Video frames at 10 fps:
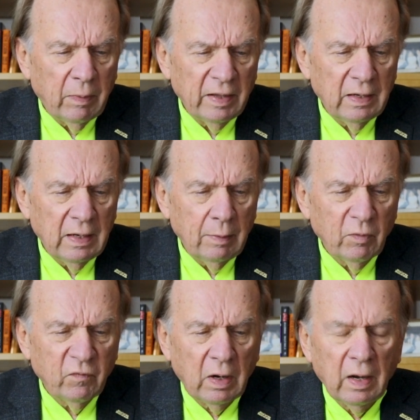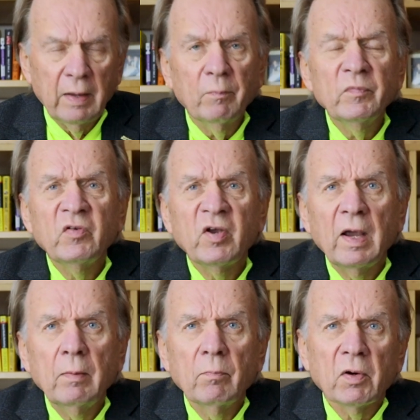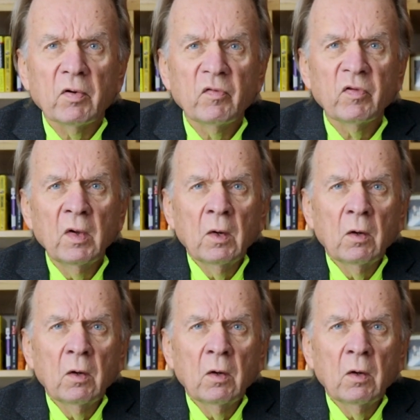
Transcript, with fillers: by the name of Clem Chambers,